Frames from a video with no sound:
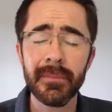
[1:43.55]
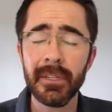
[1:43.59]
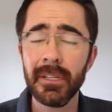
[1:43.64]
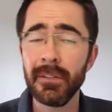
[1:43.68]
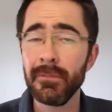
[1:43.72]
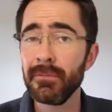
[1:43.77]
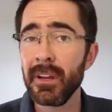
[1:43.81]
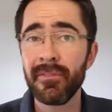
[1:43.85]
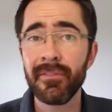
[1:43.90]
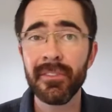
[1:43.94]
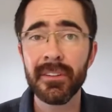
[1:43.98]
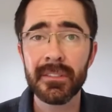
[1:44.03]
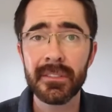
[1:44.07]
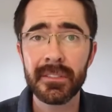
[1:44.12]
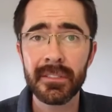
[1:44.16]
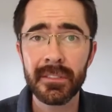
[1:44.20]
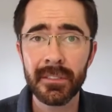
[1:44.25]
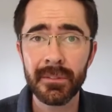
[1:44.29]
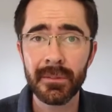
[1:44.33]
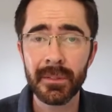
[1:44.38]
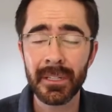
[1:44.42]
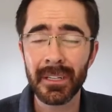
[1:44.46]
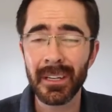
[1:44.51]
reference
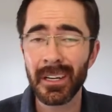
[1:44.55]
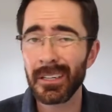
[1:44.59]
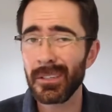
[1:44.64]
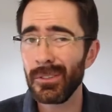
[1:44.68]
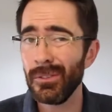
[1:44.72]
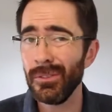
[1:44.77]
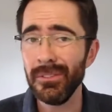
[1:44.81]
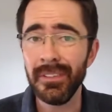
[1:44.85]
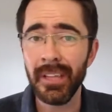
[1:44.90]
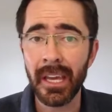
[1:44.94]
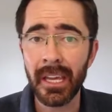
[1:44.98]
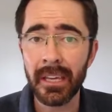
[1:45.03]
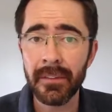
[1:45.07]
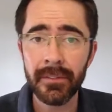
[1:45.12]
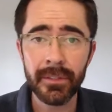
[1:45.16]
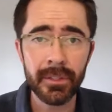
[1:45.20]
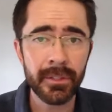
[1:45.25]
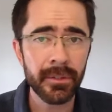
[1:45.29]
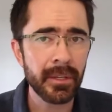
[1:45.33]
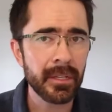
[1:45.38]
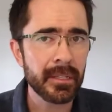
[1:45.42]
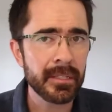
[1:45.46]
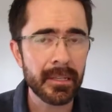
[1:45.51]
to a guy called David
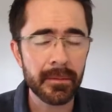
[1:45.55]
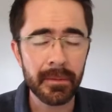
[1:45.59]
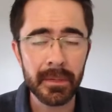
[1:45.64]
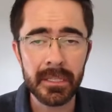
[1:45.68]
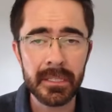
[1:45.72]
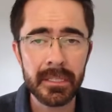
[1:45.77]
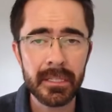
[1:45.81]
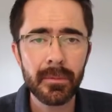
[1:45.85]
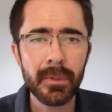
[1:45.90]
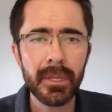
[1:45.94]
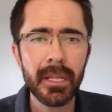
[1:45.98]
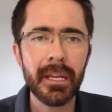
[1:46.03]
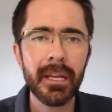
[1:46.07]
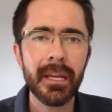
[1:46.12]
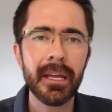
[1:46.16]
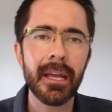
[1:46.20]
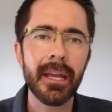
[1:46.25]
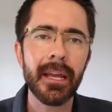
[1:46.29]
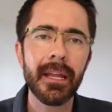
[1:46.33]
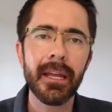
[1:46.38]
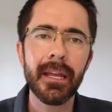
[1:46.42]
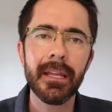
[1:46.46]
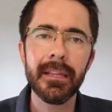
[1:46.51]
doing something
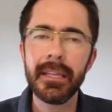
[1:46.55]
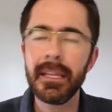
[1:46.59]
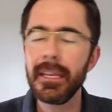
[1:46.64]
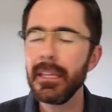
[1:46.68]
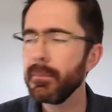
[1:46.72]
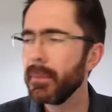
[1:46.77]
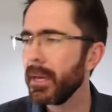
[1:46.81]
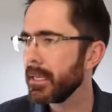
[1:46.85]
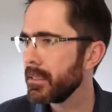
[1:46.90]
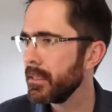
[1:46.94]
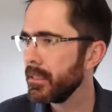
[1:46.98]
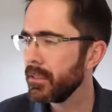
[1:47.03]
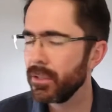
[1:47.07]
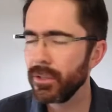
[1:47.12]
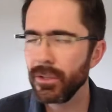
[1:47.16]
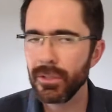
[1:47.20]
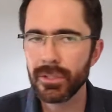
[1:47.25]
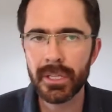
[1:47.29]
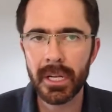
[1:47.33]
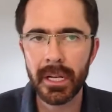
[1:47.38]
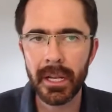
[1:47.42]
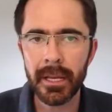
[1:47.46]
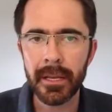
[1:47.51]
similar. And then he makes this
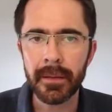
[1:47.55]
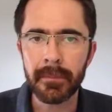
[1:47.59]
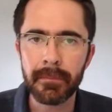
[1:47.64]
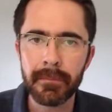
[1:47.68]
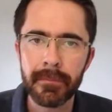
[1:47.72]
huge claim